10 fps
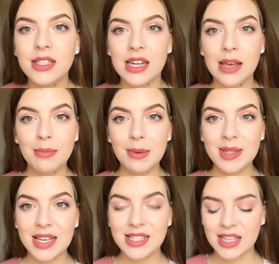Today I'm going to
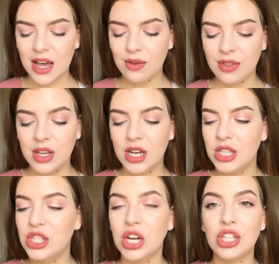be testing out
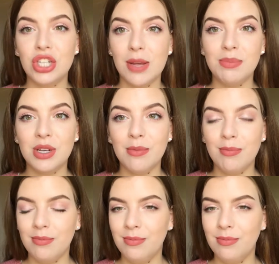the Tarte Shape Tape.